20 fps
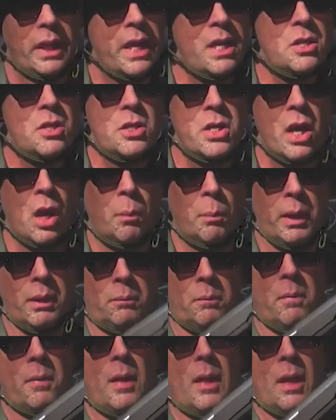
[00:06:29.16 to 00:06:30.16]
Ladies and gentlemen,
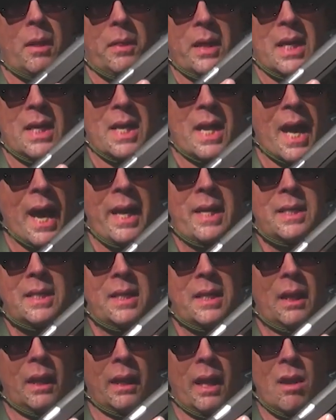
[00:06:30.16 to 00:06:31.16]
the
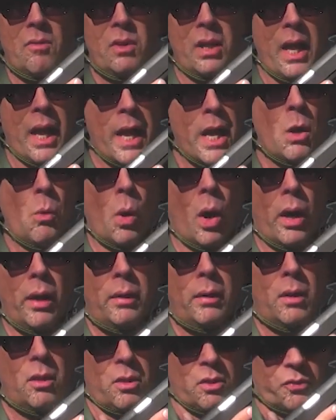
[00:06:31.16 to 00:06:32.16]
1911
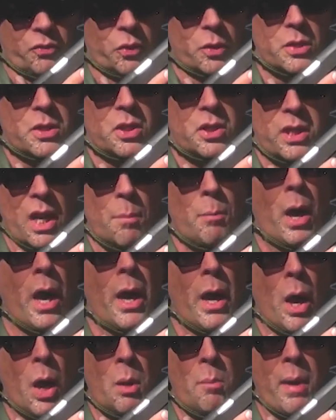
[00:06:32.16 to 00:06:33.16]
A1, the first
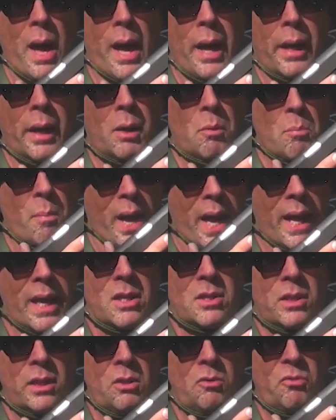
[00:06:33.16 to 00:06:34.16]
semi-automatic
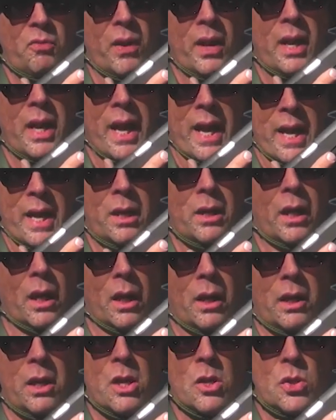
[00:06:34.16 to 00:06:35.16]
magazine-fed
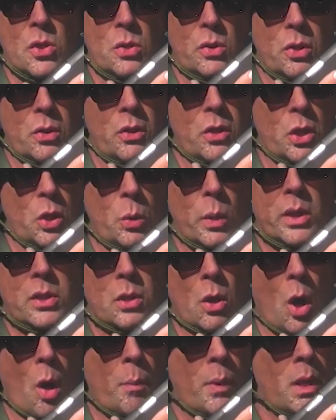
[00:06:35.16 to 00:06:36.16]
handgun issued to the
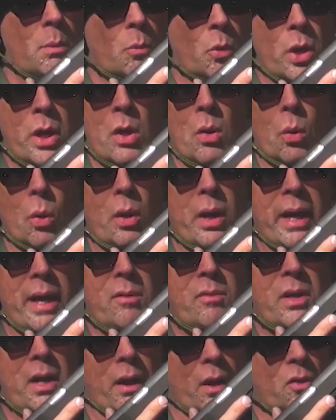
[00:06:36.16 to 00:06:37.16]
U.S. Army, Marine Corps,
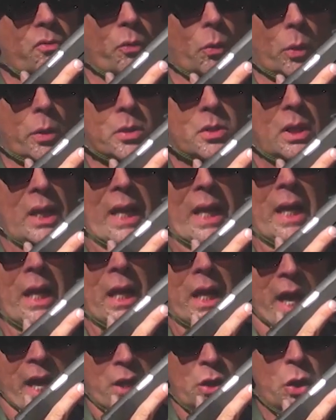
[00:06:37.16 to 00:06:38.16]
Navy, Air Force,
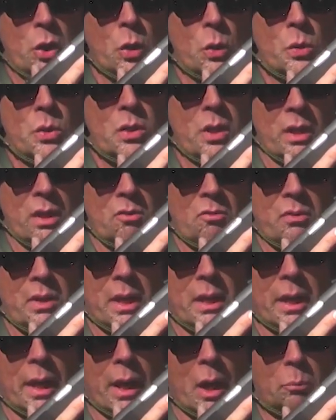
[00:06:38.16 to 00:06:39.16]
and used in
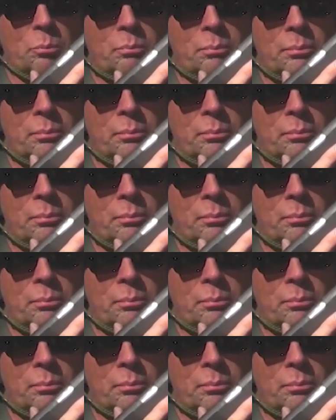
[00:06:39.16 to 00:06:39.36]
Vietnam.